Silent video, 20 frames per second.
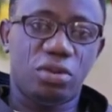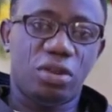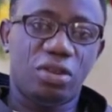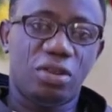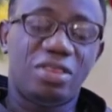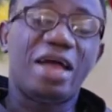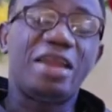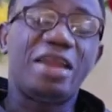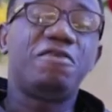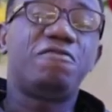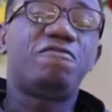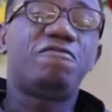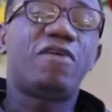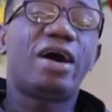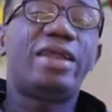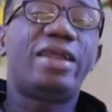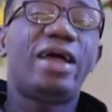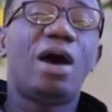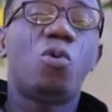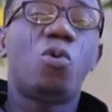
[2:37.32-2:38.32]
that the
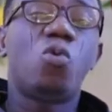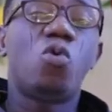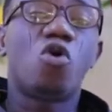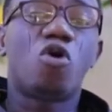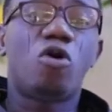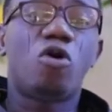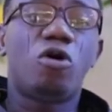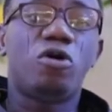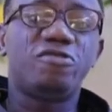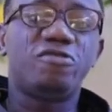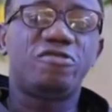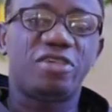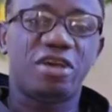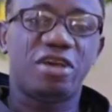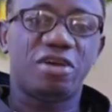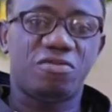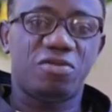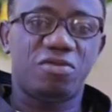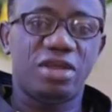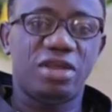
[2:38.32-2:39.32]
Father will
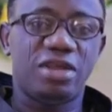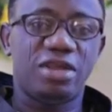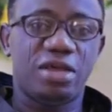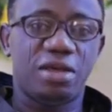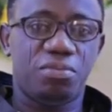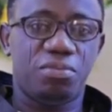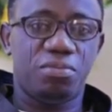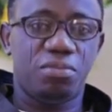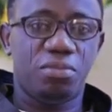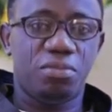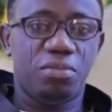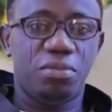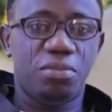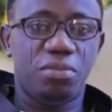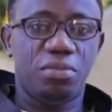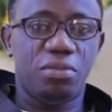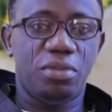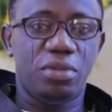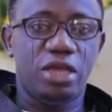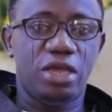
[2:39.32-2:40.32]
consecrate them
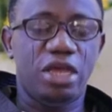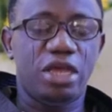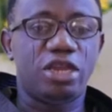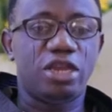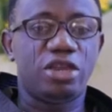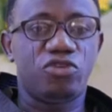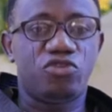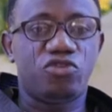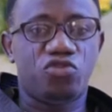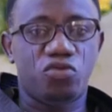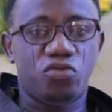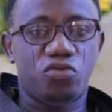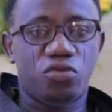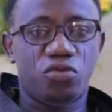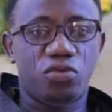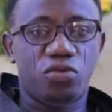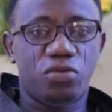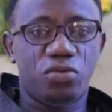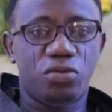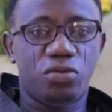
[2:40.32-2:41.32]
in the
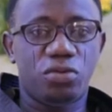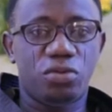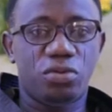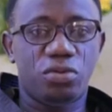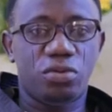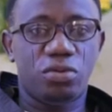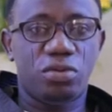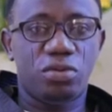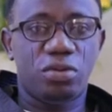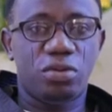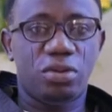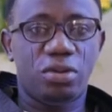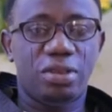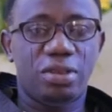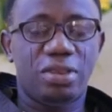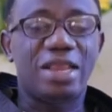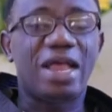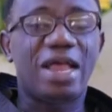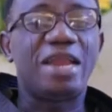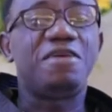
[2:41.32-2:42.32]
truth,
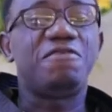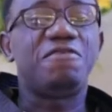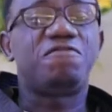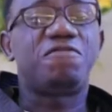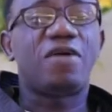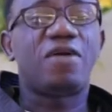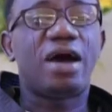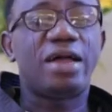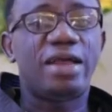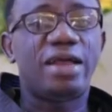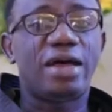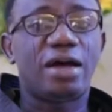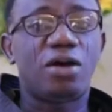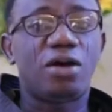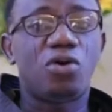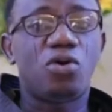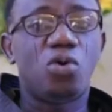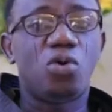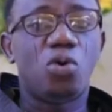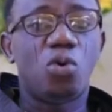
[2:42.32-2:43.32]
that the Father
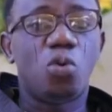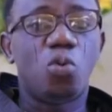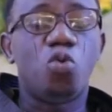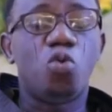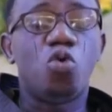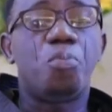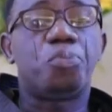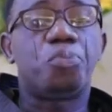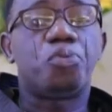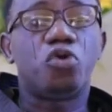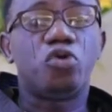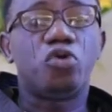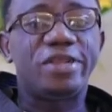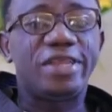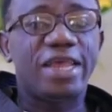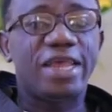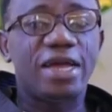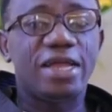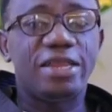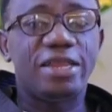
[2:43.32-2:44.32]
will
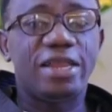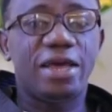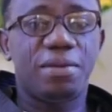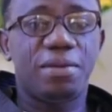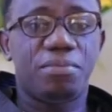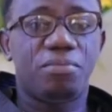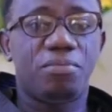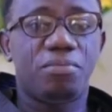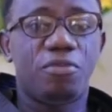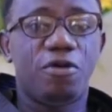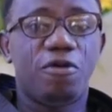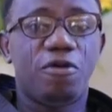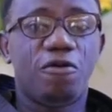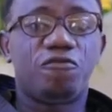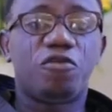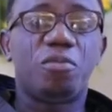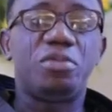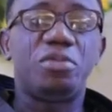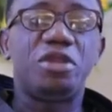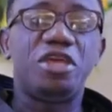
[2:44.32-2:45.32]
protect them
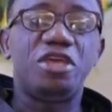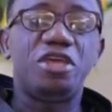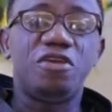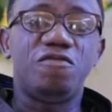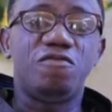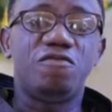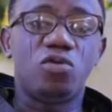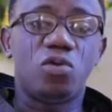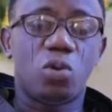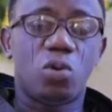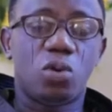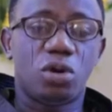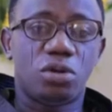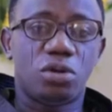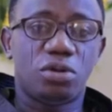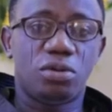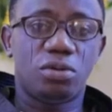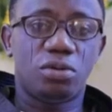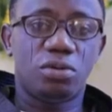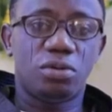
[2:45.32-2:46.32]
from the evil
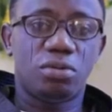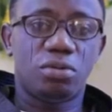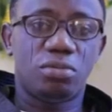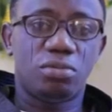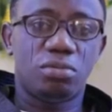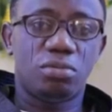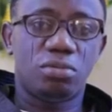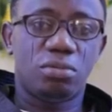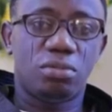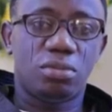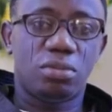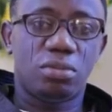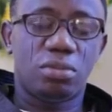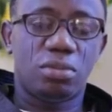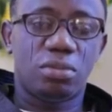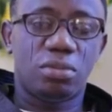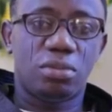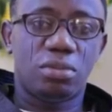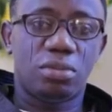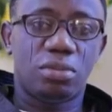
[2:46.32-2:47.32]
world.
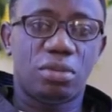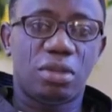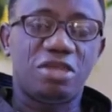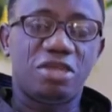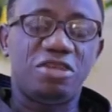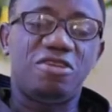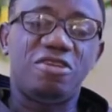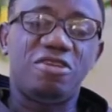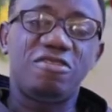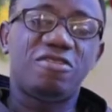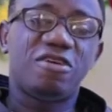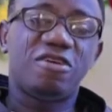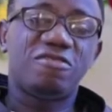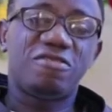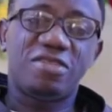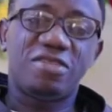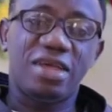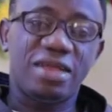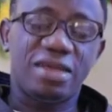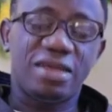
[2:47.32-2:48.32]
And Jesus
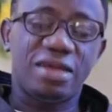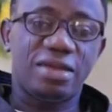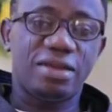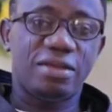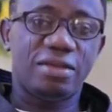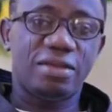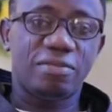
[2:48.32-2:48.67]
stated